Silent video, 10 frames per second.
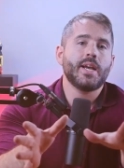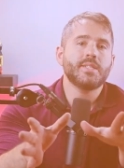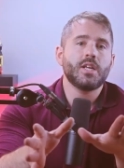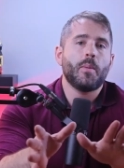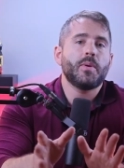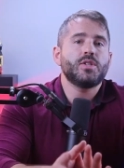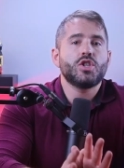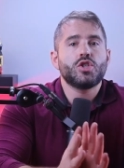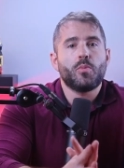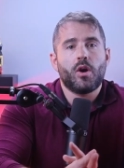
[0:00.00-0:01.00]
Next up
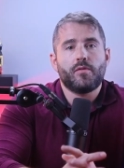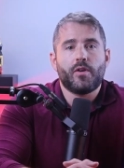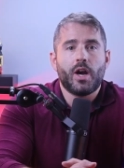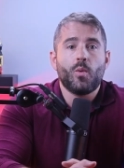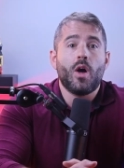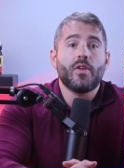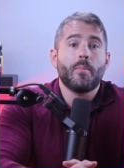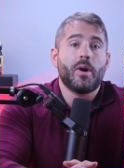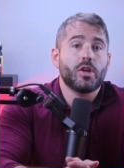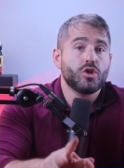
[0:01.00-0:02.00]
is the smart firewall
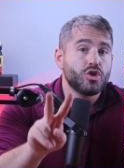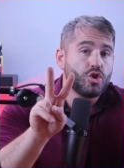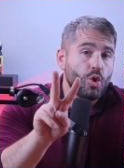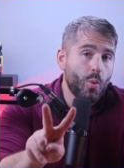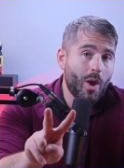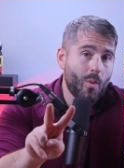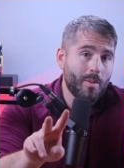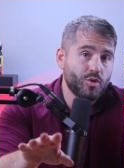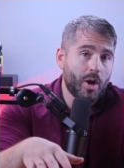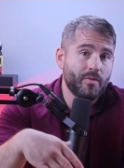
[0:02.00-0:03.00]
that monitors two-way
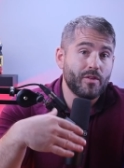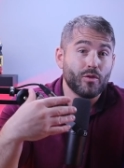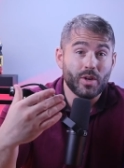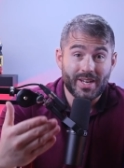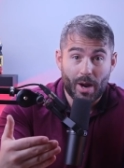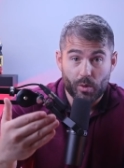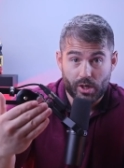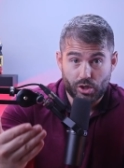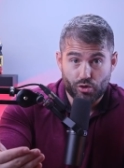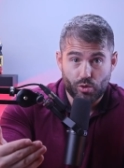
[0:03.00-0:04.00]
web traffic for
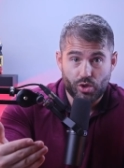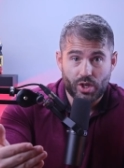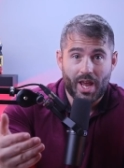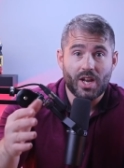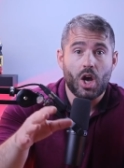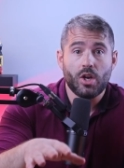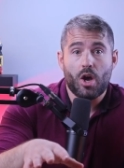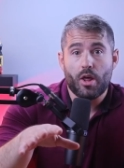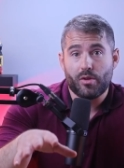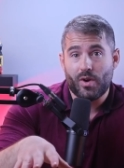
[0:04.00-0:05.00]
network intrusion and
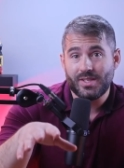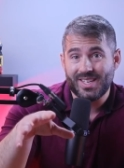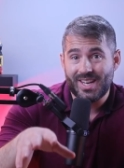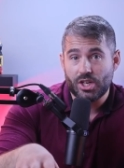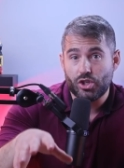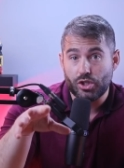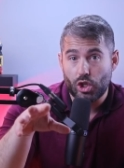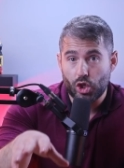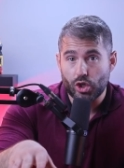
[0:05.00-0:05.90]
unauthorized connections